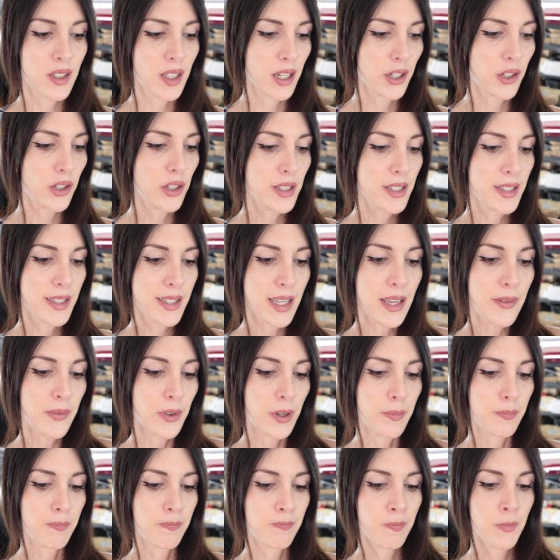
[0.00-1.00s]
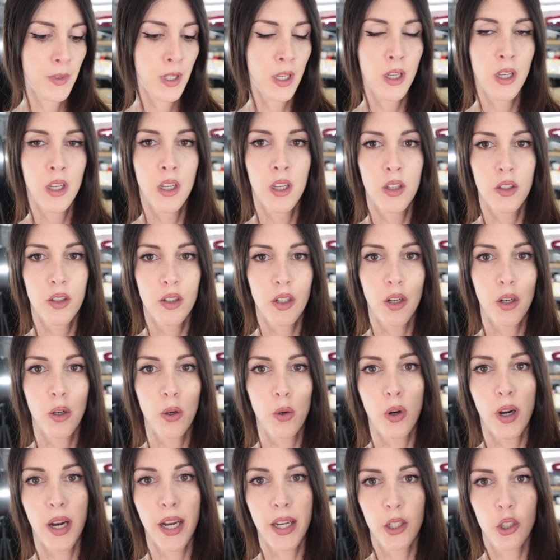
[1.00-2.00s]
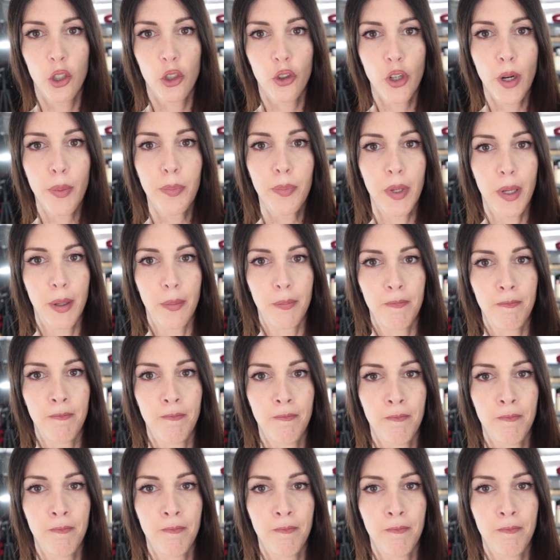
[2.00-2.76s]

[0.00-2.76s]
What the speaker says: couldn't save them. So I stripped them.